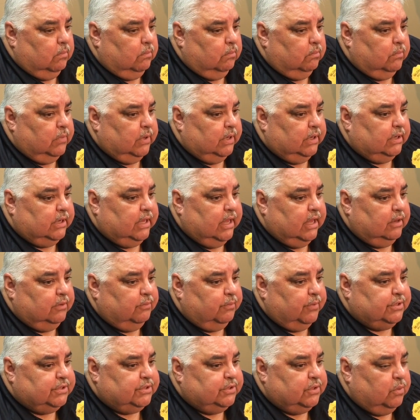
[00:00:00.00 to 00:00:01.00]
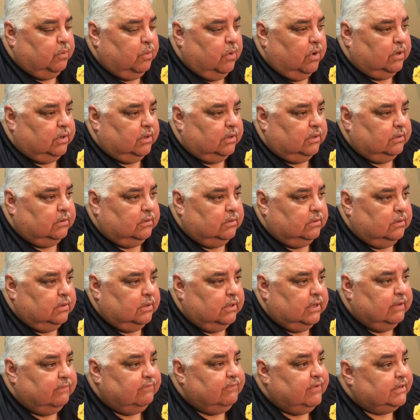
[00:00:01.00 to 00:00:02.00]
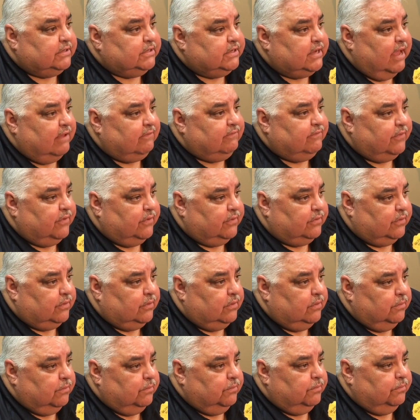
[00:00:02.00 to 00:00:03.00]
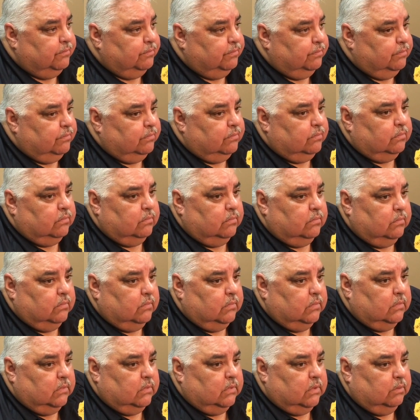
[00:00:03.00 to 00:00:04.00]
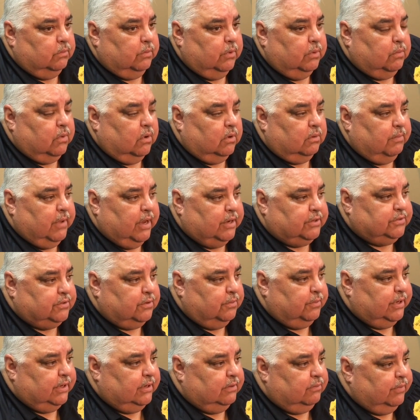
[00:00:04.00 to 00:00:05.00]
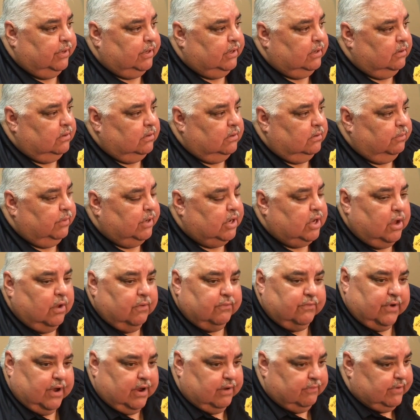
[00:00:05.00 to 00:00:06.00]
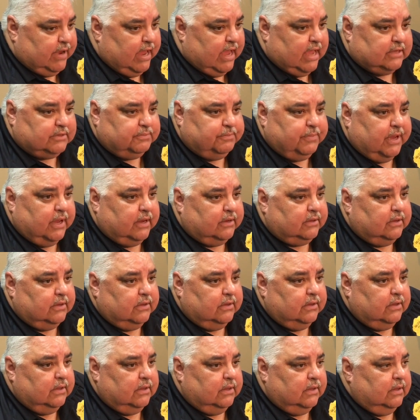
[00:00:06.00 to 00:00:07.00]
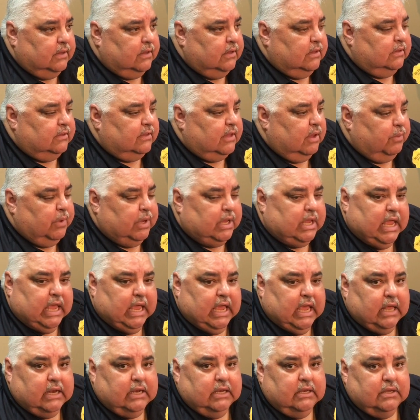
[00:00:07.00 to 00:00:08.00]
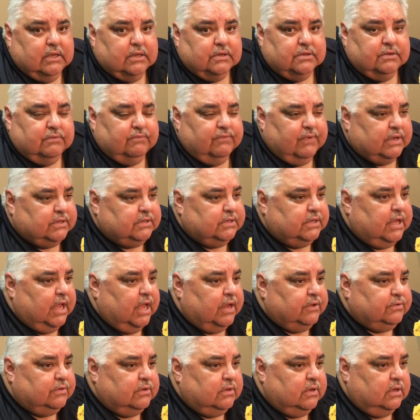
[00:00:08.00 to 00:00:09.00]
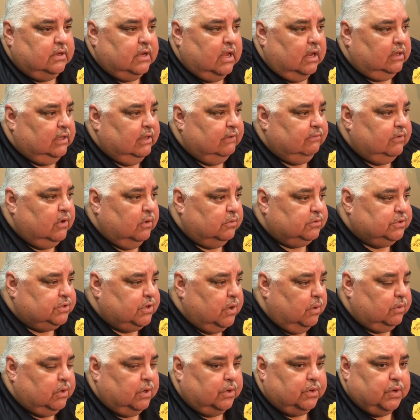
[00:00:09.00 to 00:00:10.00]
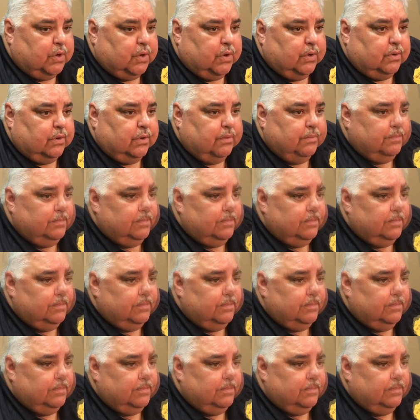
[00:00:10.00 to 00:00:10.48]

But again, we still want to investigate further. We want to make sure we cover every aspect that we can in this investigation and not leave no stone unturned.